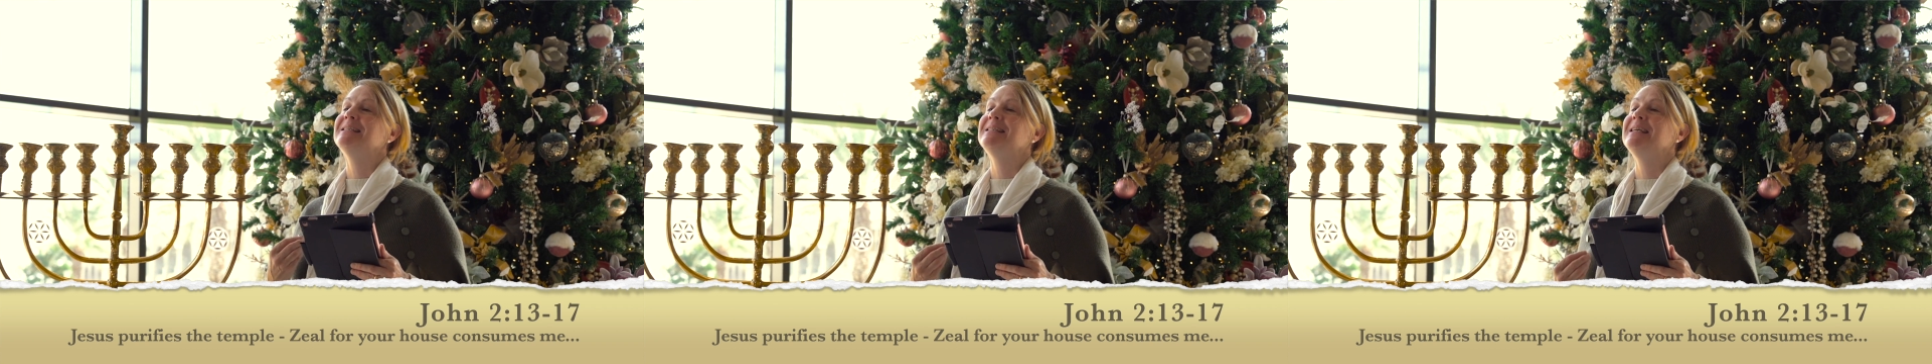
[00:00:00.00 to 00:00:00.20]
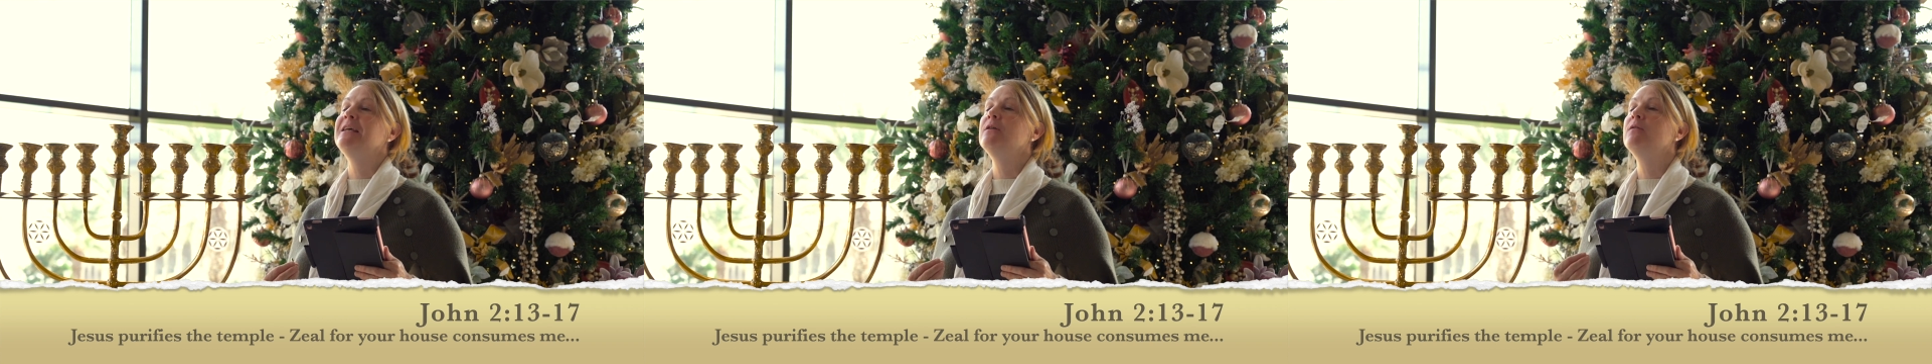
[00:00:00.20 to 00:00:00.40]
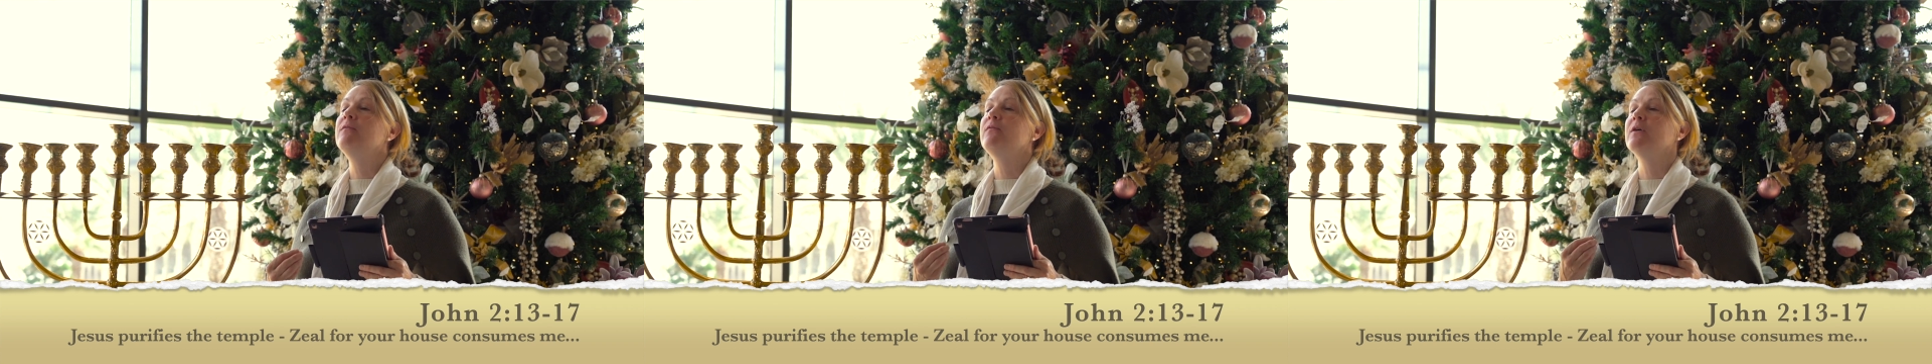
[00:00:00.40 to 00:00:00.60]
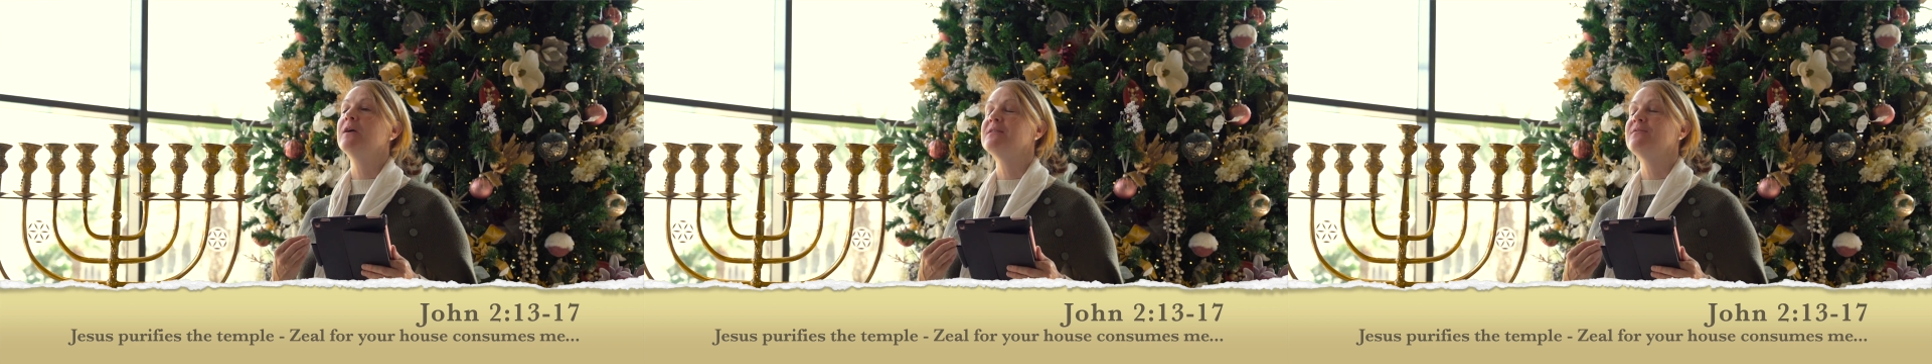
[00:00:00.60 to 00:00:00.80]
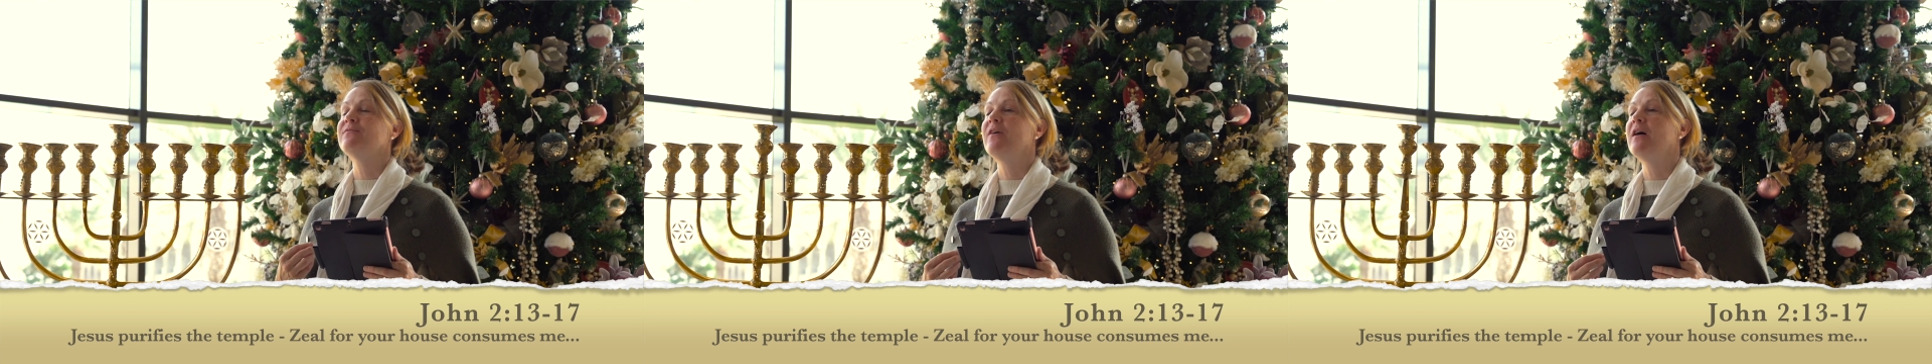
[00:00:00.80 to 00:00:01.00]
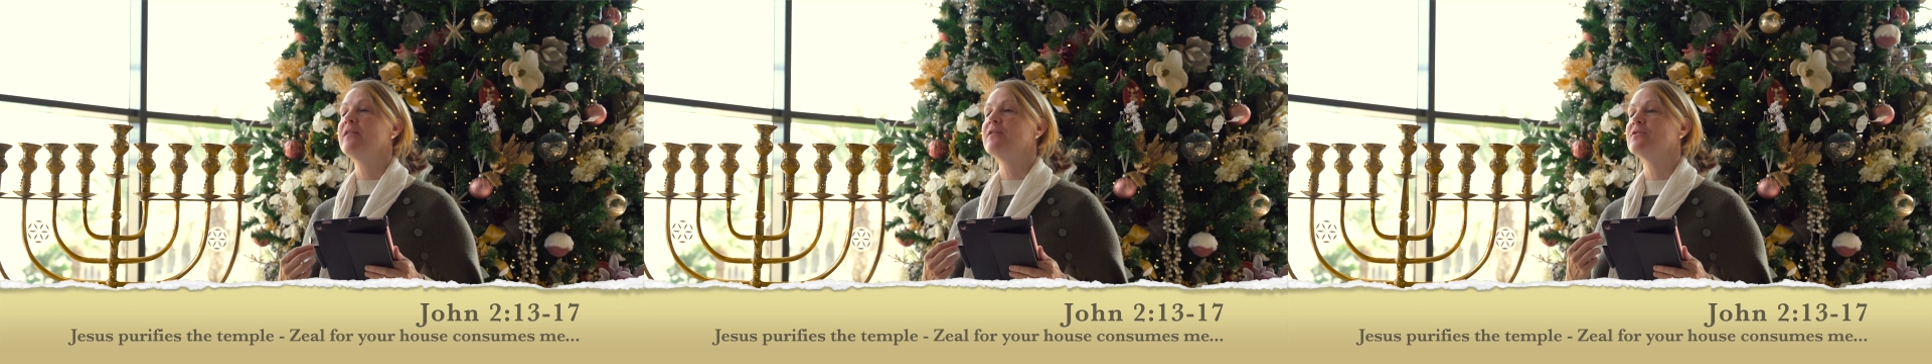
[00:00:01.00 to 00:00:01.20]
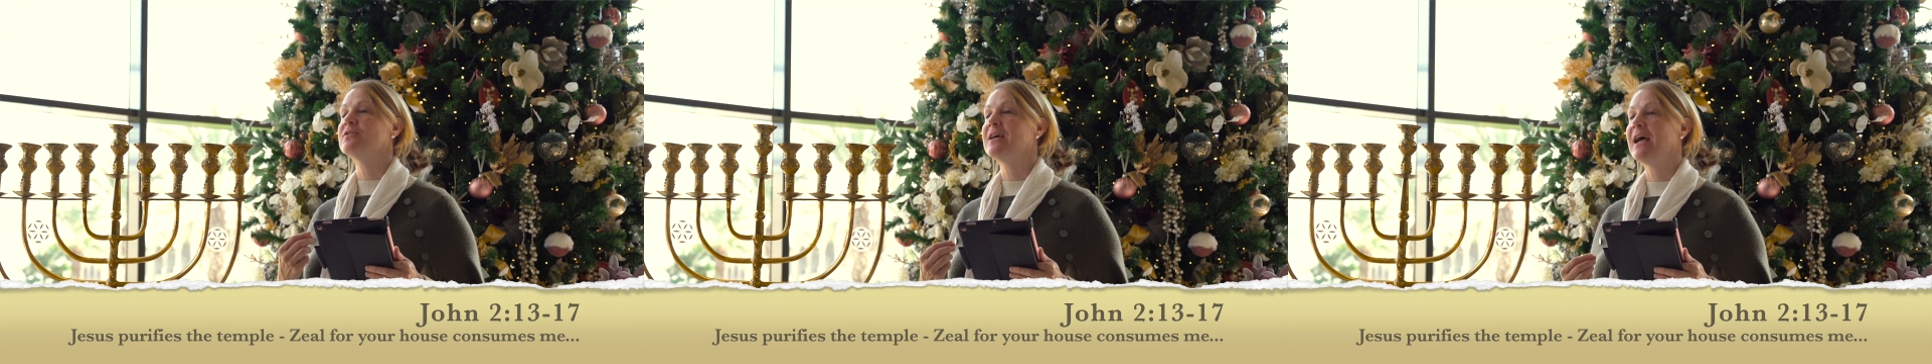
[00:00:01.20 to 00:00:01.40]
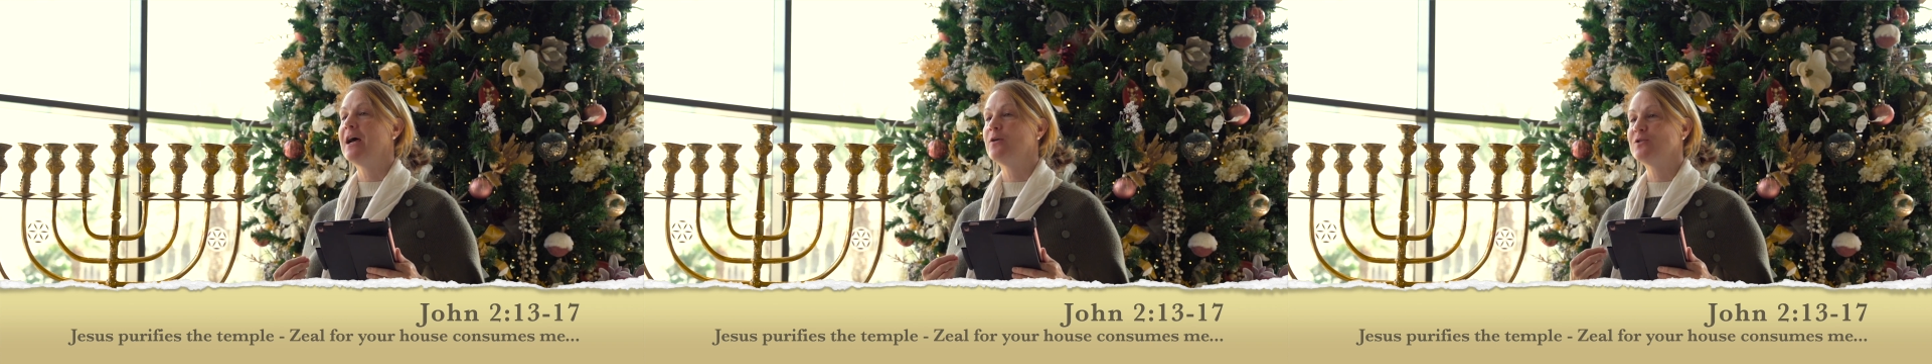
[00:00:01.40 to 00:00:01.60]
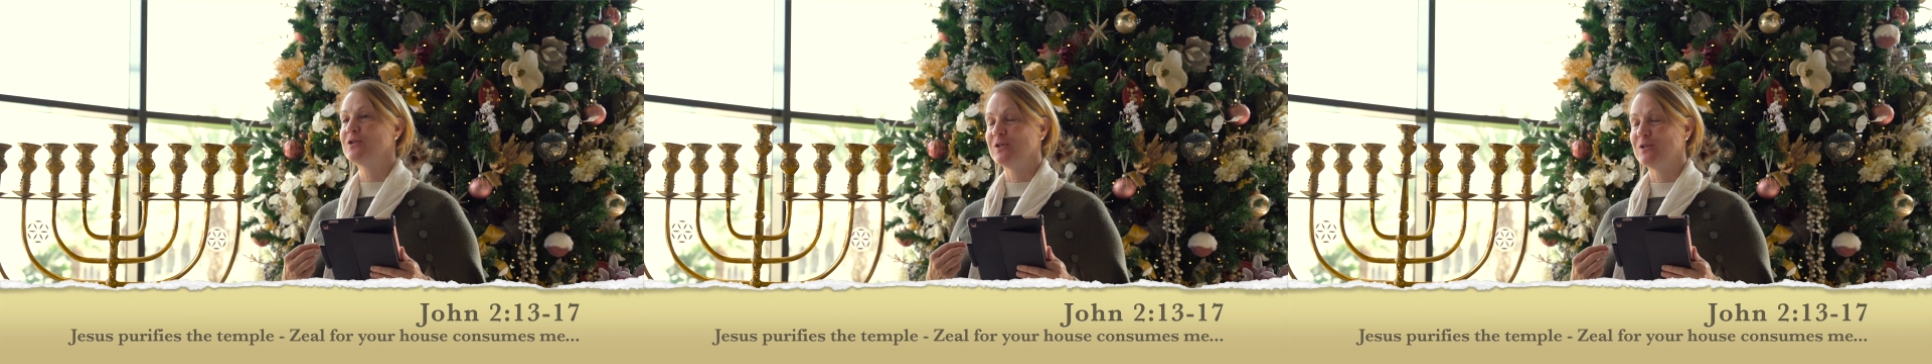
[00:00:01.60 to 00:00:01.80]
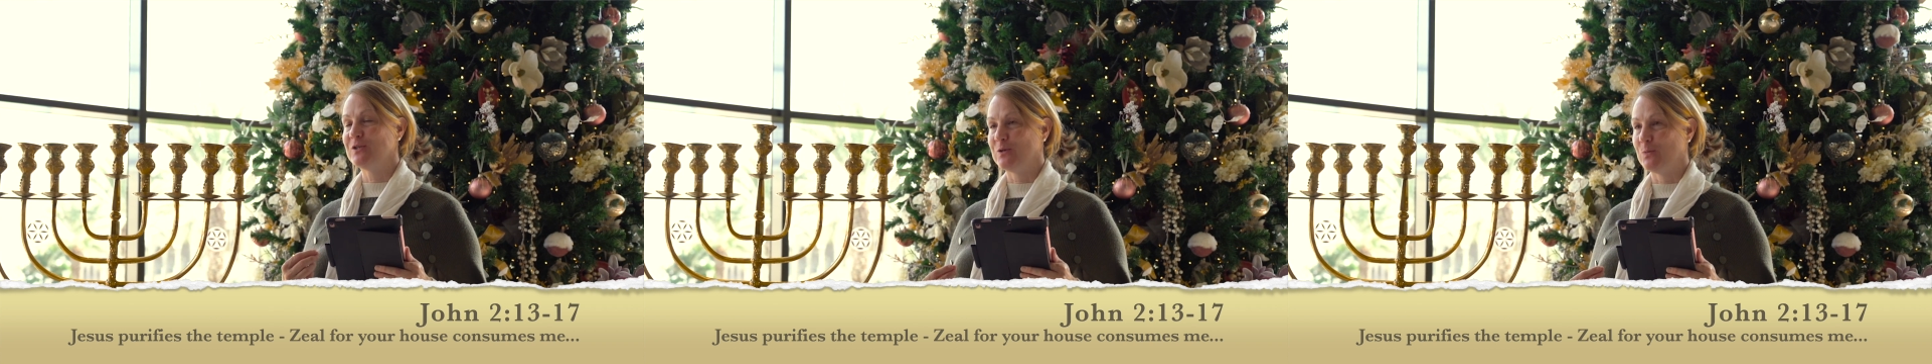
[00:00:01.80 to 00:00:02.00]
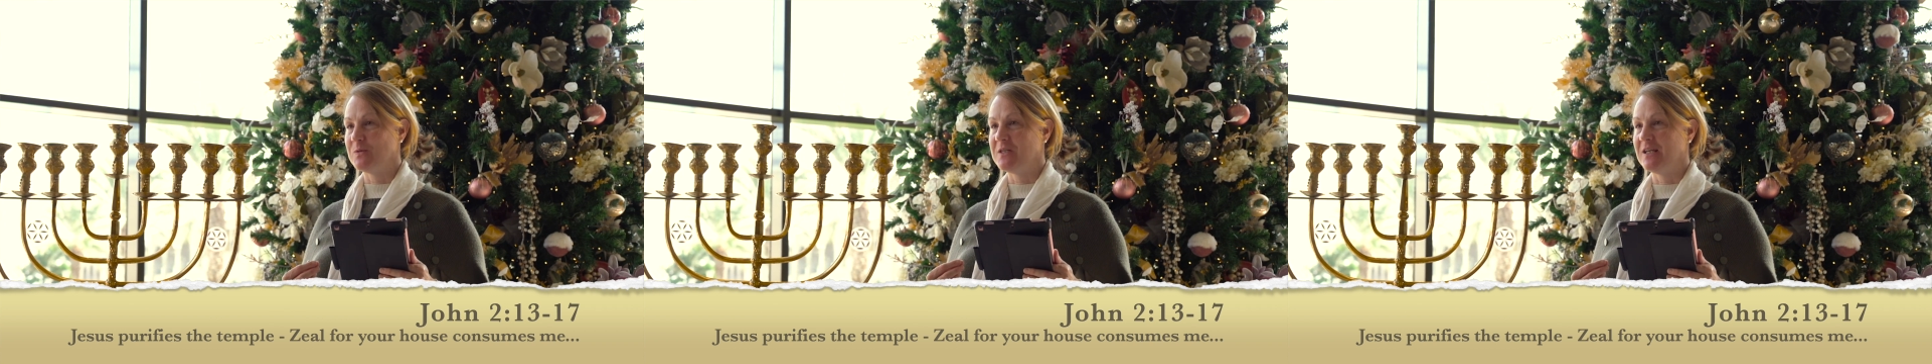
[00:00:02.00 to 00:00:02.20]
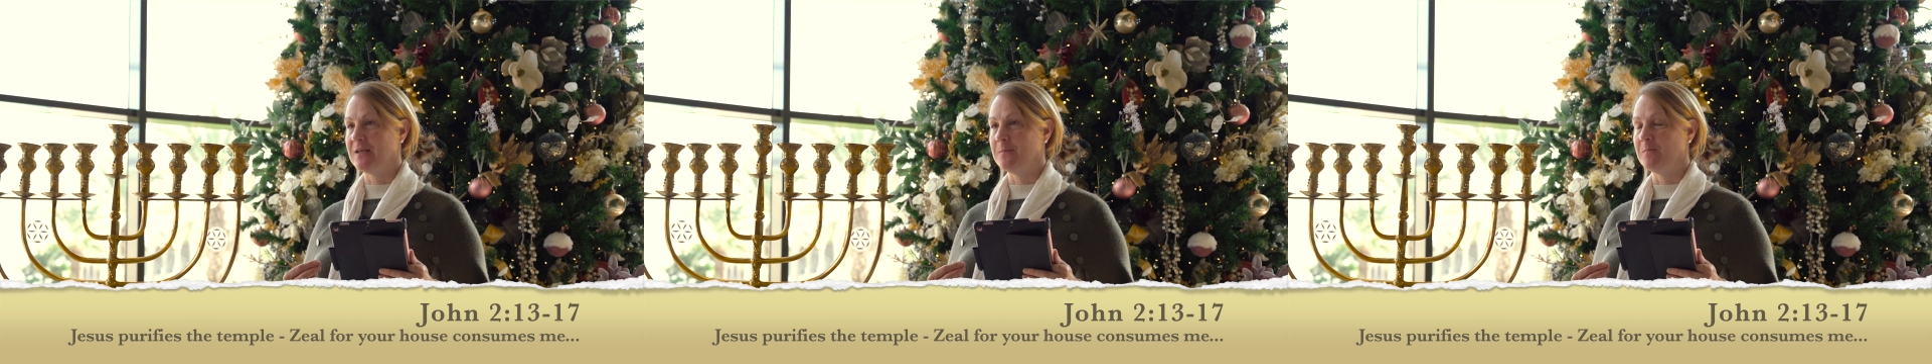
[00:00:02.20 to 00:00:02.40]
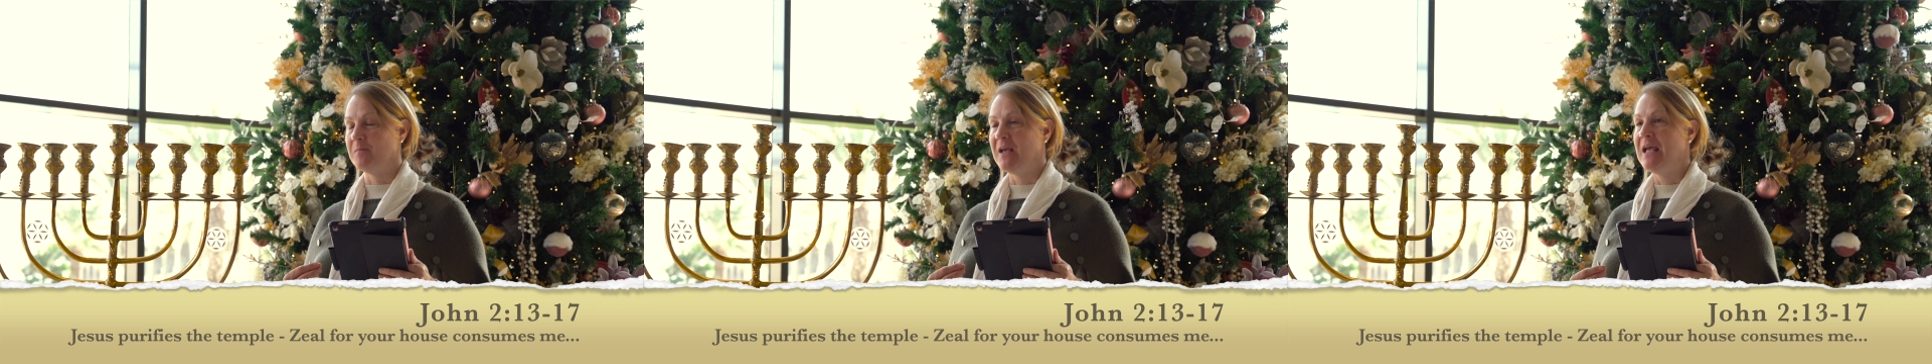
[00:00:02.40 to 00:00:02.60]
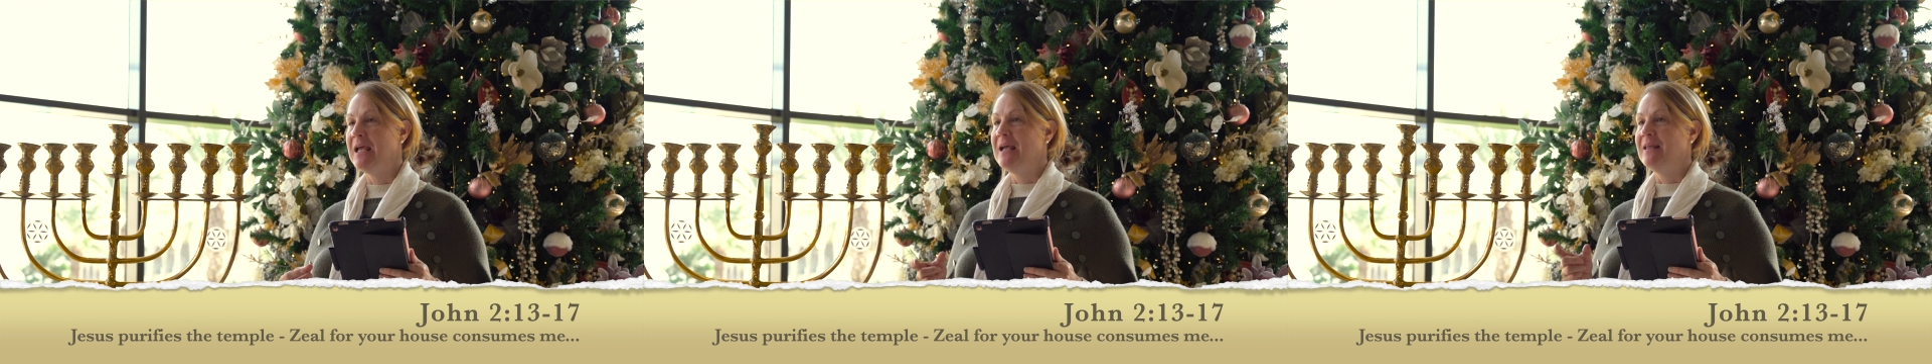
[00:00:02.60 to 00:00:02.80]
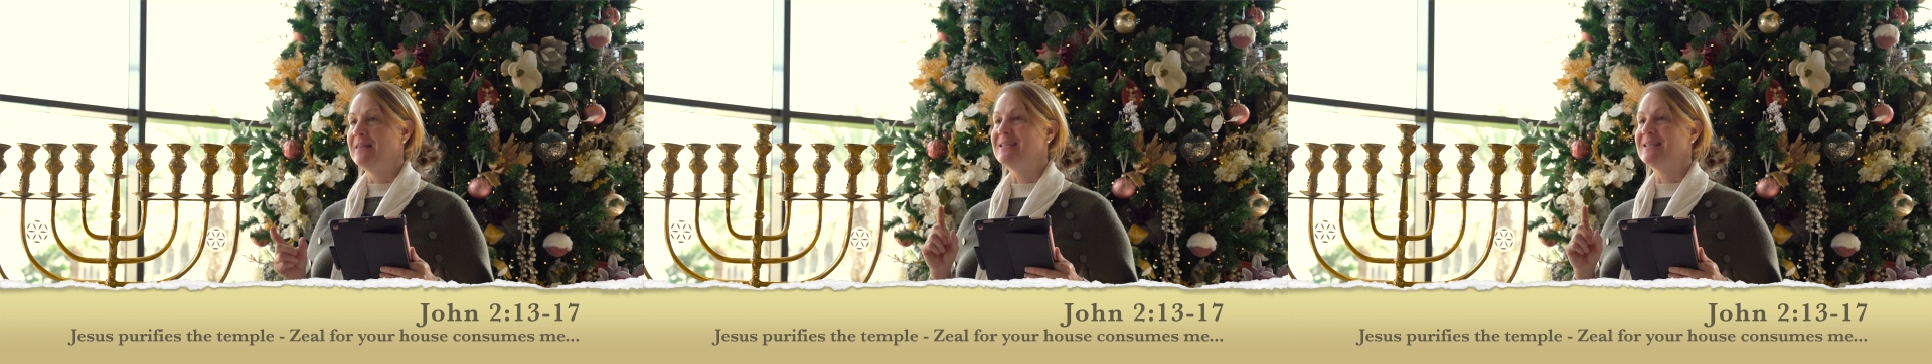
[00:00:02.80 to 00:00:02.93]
zeal for his father's house consumed him.